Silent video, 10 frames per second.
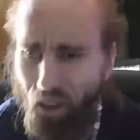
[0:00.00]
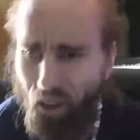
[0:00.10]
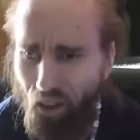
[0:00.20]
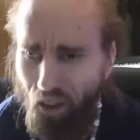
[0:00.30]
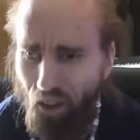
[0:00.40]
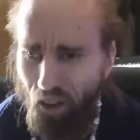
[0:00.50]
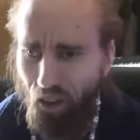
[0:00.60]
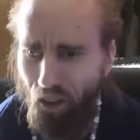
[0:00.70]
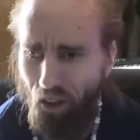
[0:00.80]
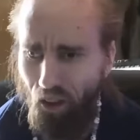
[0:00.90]

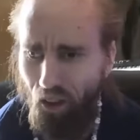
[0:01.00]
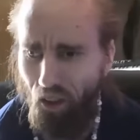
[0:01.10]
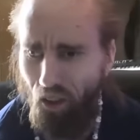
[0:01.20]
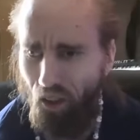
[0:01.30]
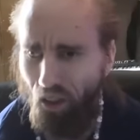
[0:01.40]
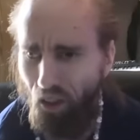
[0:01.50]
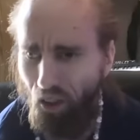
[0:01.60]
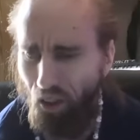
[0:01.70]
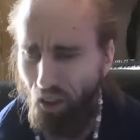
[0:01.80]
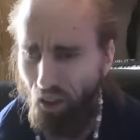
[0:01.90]

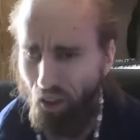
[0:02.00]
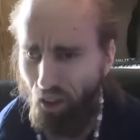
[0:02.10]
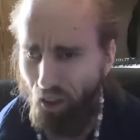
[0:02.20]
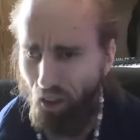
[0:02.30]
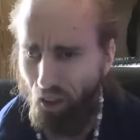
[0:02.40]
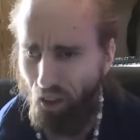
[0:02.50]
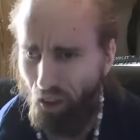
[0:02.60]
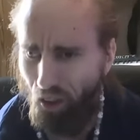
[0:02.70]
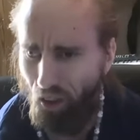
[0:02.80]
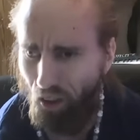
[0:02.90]

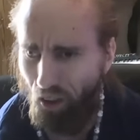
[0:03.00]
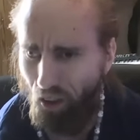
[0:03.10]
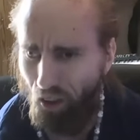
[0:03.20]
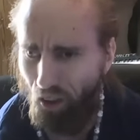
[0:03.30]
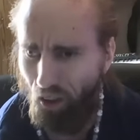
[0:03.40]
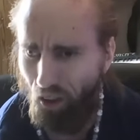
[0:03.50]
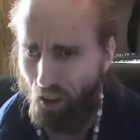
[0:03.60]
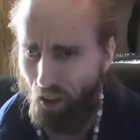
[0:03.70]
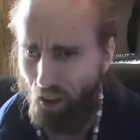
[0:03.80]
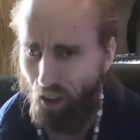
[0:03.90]

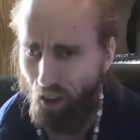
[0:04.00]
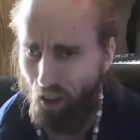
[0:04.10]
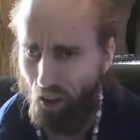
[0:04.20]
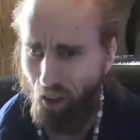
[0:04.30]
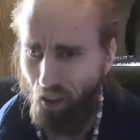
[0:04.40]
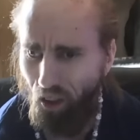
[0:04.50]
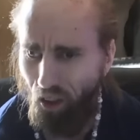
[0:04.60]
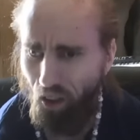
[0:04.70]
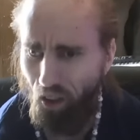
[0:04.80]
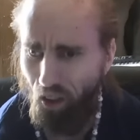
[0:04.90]

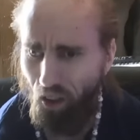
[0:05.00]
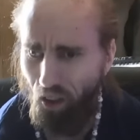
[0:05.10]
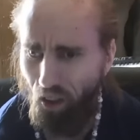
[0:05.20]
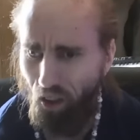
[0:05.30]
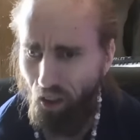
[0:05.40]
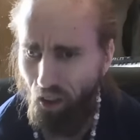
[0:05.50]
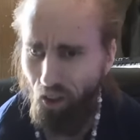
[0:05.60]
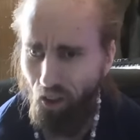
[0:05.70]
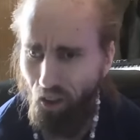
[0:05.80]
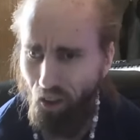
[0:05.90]

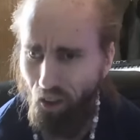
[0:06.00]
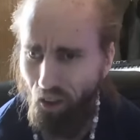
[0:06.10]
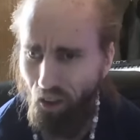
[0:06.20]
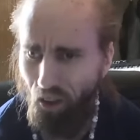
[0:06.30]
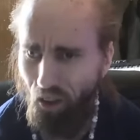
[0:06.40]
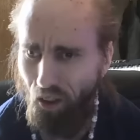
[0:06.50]
(silence)